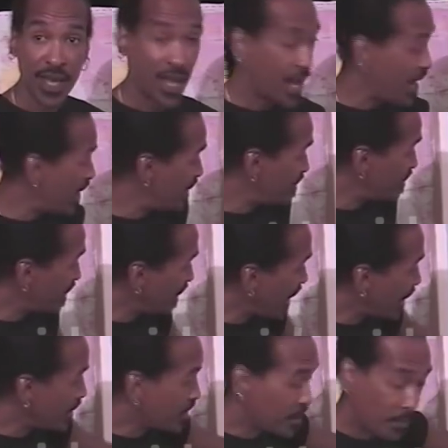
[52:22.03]
And the
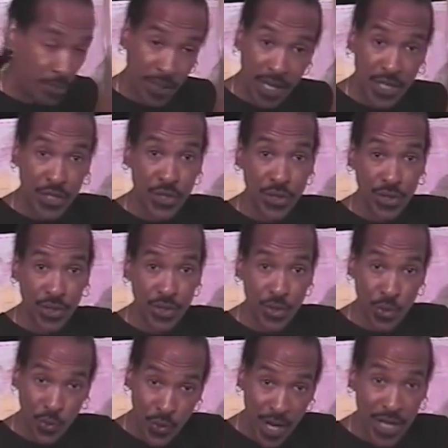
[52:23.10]
lighter complexion
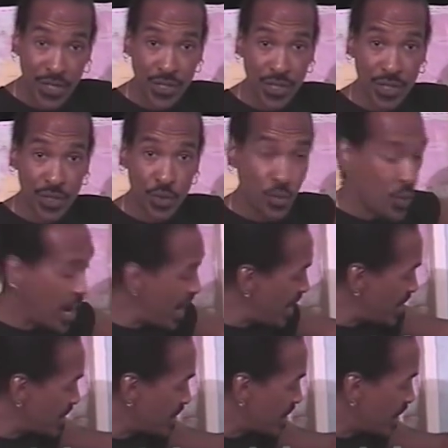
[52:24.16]
Eurasians who
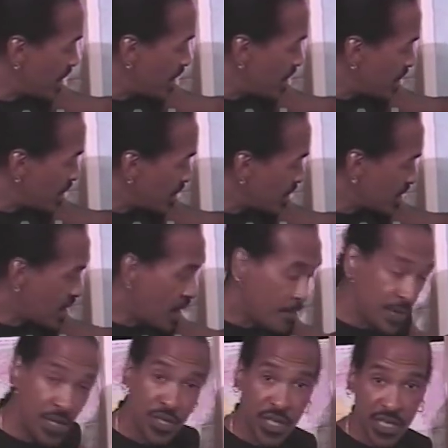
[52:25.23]
had come
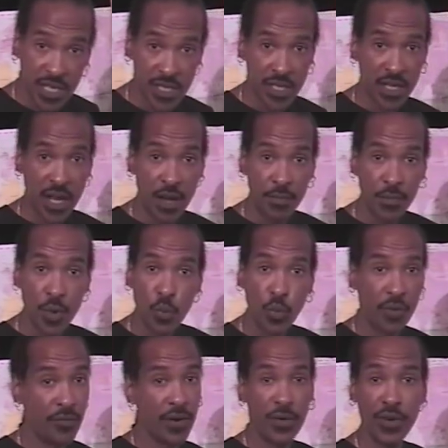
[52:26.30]
into Islam were
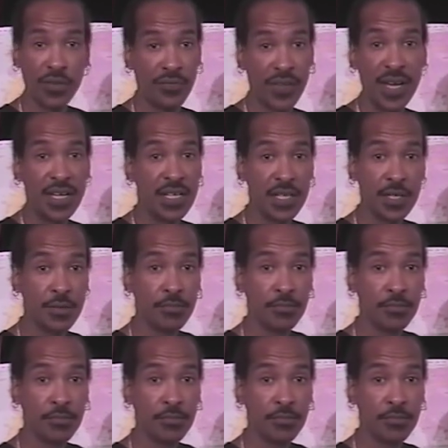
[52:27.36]
very offended.